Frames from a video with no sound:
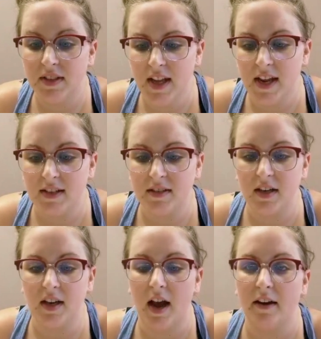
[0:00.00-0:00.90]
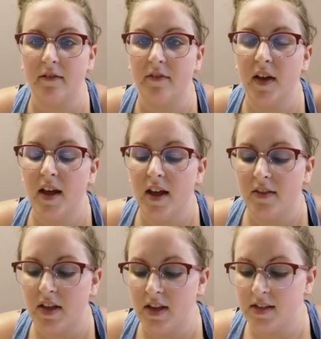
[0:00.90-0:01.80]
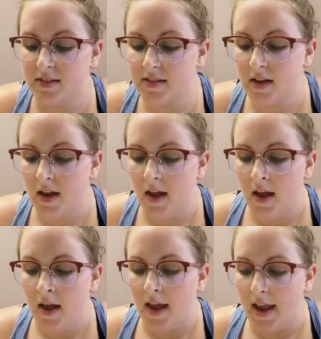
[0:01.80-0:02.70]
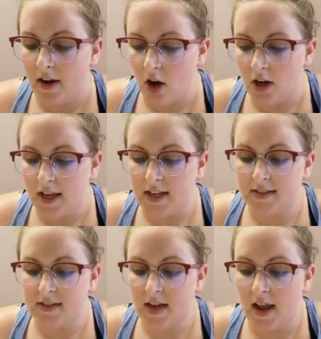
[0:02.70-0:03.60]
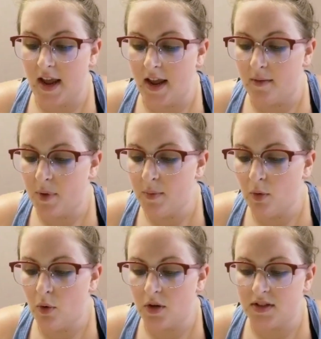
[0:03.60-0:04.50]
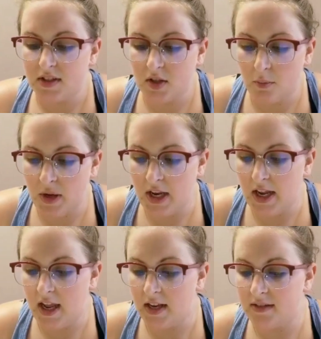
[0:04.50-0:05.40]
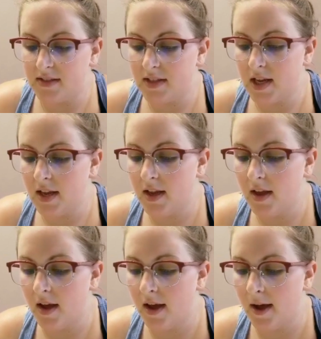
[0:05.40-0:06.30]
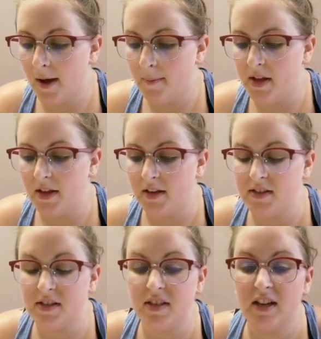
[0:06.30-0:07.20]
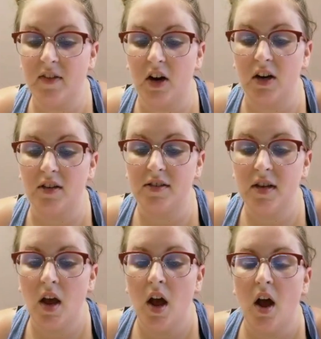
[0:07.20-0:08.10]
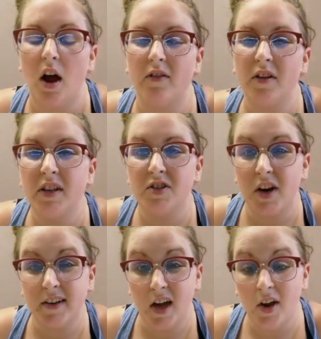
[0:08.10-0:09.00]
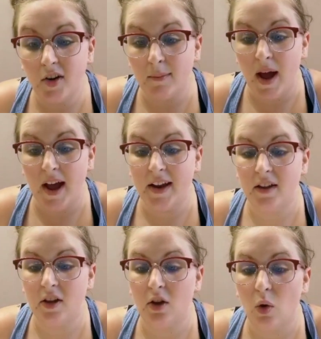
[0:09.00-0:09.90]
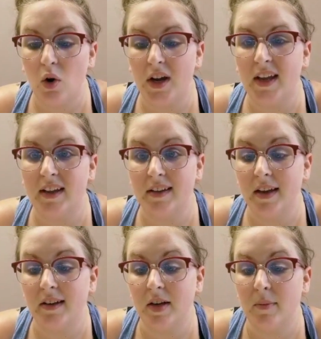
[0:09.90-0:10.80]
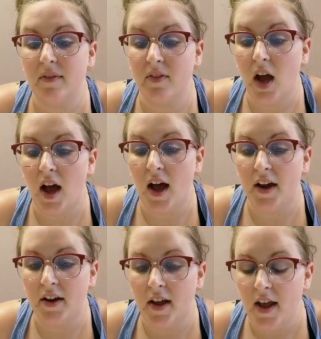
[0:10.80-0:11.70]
things, and it kind of, these anarchists and people who are disobedient and deceivers are really trying to undermine the glory and kingdom of God.